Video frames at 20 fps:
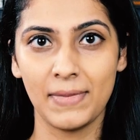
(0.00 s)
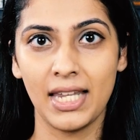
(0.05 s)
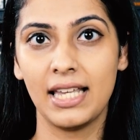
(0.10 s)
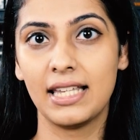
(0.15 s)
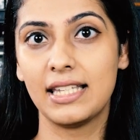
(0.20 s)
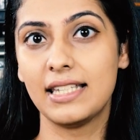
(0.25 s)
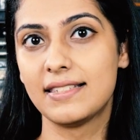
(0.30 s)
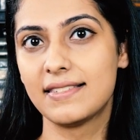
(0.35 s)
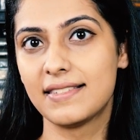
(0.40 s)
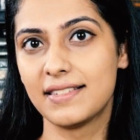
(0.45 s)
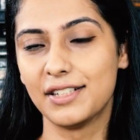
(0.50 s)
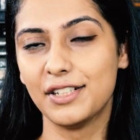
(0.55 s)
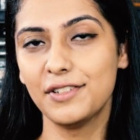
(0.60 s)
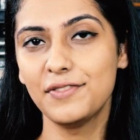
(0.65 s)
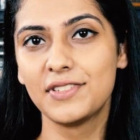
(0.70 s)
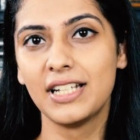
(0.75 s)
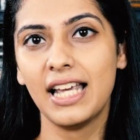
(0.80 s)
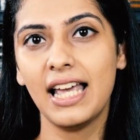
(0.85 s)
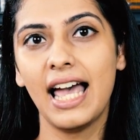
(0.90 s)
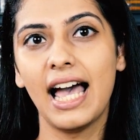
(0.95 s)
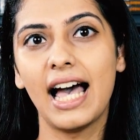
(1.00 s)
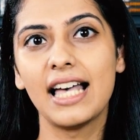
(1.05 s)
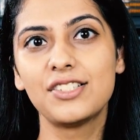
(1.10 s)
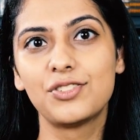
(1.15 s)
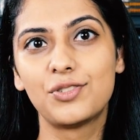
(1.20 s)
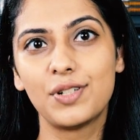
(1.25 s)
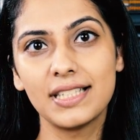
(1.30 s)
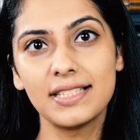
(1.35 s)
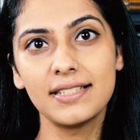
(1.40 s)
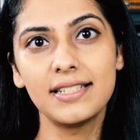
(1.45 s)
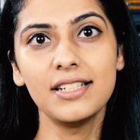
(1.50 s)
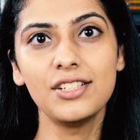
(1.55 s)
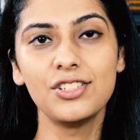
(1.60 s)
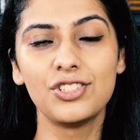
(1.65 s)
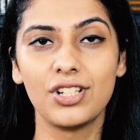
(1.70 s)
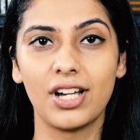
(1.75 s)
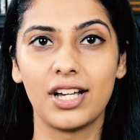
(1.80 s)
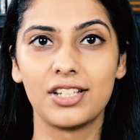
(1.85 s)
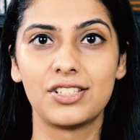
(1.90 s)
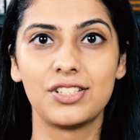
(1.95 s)
He served as resident
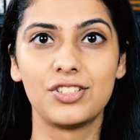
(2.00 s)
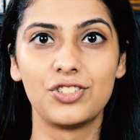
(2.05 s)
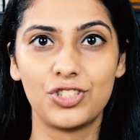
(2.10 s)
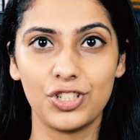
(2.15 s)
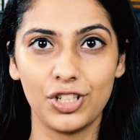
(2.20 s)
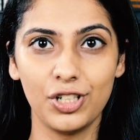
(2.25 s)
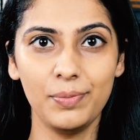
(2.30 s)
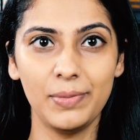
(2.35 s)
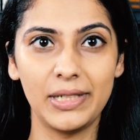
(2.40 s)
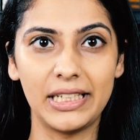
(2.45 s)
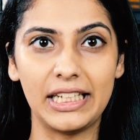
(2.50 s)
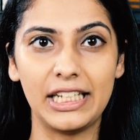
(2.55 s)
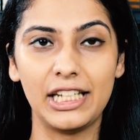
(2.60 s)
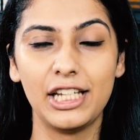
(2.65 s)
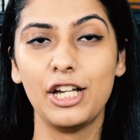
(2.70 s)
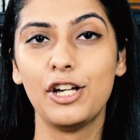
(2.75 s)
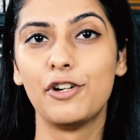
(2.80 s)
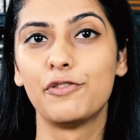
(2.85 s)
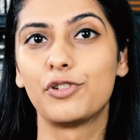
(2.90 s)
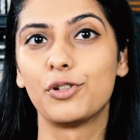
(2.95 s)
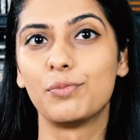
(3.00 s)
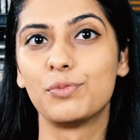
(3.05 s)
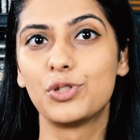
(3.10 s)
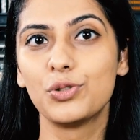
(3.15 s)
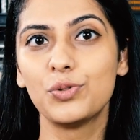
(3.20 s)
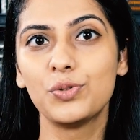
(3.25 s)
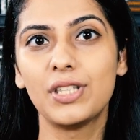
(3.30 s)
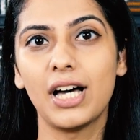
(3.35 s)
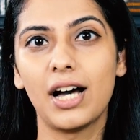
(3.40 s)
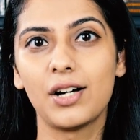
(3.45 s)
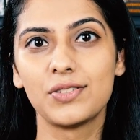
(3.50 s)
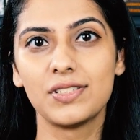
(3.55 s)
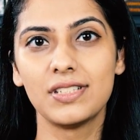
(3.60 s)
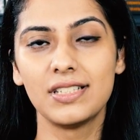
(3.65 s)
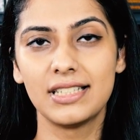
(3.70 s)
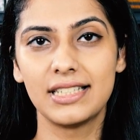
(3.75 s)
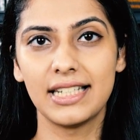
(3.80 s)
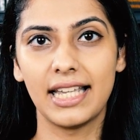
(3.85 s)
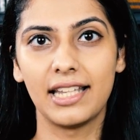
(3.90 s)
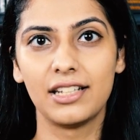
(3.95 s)
judge in Germany from
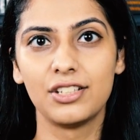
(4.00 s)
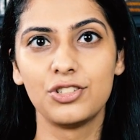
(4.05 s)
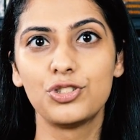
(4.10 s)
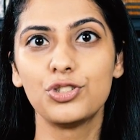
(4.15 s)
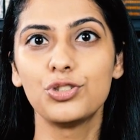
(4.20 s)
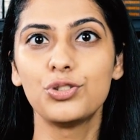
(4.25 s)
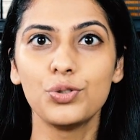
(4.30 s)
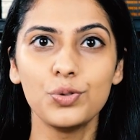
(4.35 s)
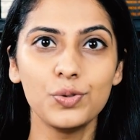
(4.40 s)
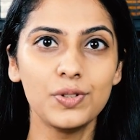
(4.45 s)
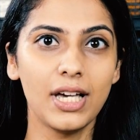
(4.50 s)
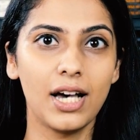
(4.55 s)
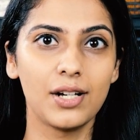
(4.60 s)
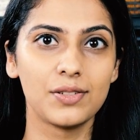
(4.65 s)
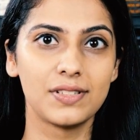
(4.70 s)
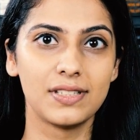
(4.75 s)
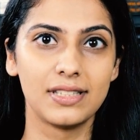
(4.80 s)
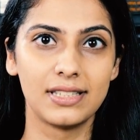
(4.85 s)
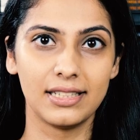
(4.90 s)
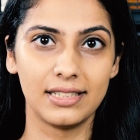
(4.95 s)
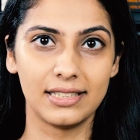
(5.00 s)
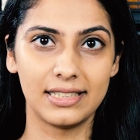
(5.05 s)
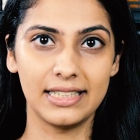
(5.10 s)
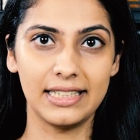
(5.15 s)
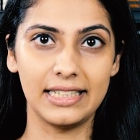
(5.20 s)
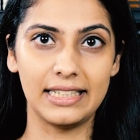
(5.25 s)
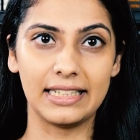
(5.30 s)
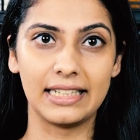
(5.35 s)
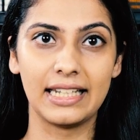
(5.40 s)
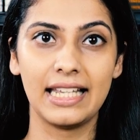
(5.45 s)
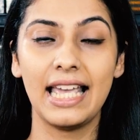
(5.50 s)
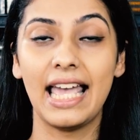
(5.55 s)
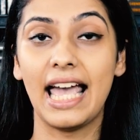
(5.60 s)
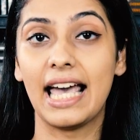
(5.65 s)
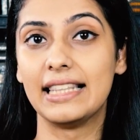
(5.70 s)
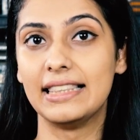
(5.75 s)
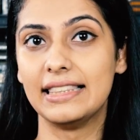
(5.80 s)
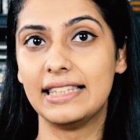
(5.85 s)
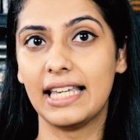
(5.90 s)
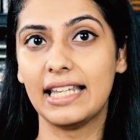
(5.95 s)
2010 to 2013
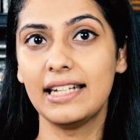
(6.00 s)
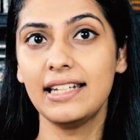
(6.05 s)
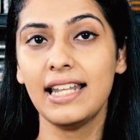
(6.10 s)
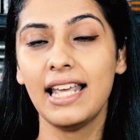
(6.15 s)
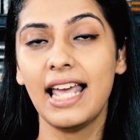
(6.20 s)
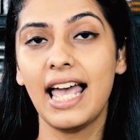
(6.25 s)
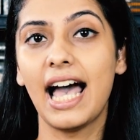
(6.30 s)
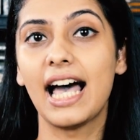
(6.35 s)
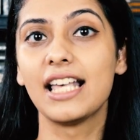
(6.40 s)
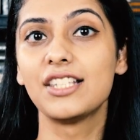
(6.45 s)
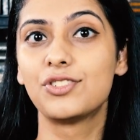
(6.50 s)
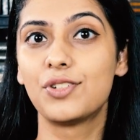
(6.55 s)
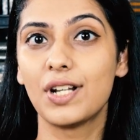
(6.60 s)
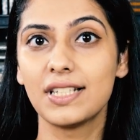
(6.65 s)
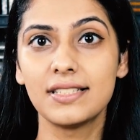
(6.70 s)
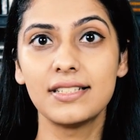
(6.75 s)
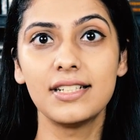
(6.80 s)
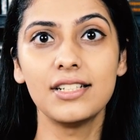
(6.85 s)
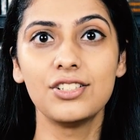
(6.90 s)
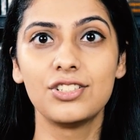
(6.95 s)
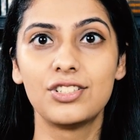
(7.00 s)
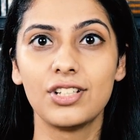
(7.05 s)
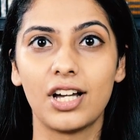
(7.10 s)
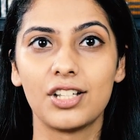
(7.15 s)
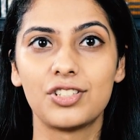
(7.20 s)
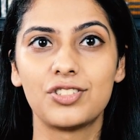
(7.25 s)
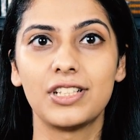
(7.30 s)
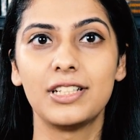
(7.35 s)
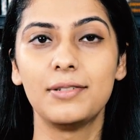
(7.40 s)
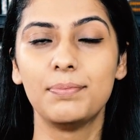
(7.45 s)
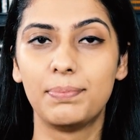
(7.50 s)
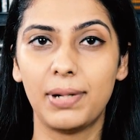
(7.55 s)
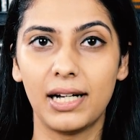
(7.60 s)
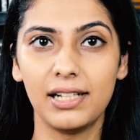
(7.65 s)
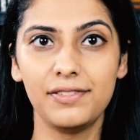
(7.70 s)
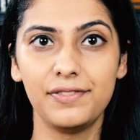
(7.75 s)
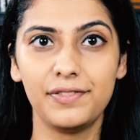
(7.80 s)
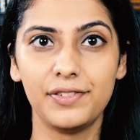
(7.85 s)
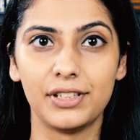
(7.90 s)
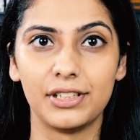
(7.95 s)
and then as resident judge in
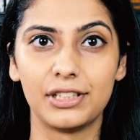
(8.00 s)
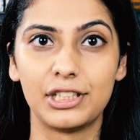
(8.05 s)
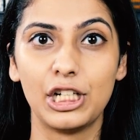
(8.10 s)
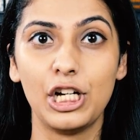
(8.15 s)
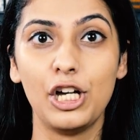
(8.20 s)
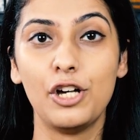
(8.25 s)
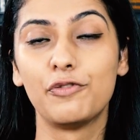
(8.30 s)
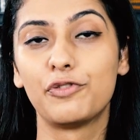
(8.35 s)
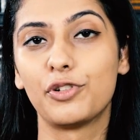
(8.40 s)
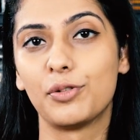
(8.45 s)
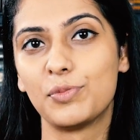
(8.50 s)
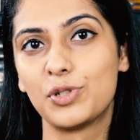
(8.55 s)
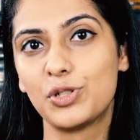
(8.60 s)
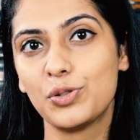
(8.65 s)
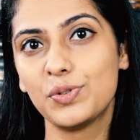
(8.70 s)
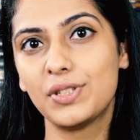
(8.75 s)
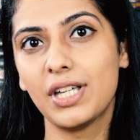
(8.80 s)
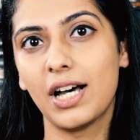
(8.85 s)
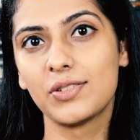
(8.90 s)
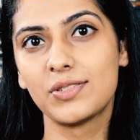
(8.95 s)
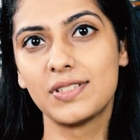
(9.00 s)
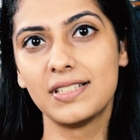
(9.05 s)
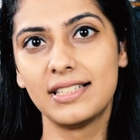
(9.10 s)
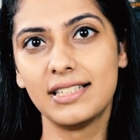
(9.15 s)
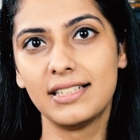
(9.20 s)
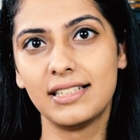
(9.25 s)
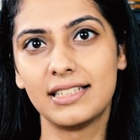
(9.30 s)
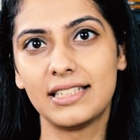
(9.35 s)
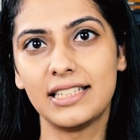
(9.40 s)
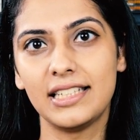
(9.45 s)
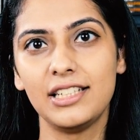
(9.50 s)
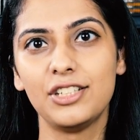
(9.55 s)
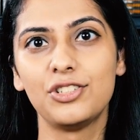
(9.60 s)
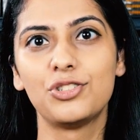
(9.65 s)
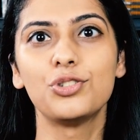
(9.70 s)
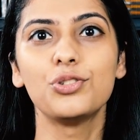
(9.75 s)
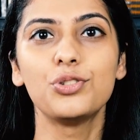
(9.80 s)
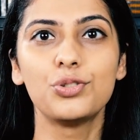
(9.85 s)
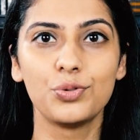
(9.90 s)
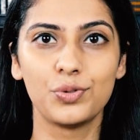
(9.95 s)
Bulford from 2013
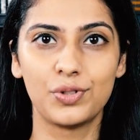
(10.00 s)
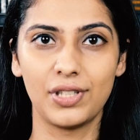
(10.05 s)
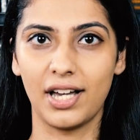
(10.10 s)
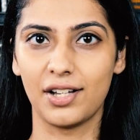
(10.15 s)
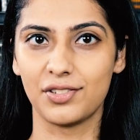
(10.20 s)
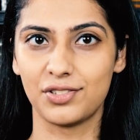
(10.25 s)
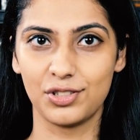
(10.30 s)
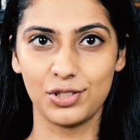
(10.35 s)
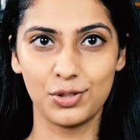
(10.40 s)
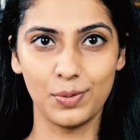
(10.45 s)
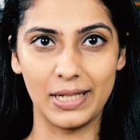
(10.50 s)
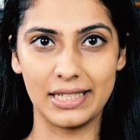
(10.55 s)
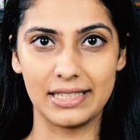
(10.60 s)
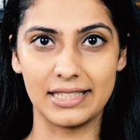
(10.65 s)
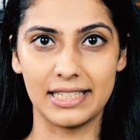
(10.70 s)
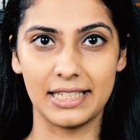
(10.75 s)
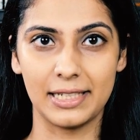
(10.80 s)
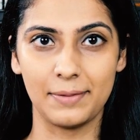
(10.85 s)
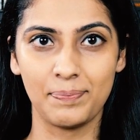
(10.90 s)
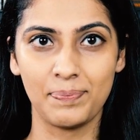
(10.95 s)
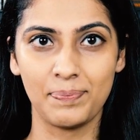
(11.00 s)
to 2020.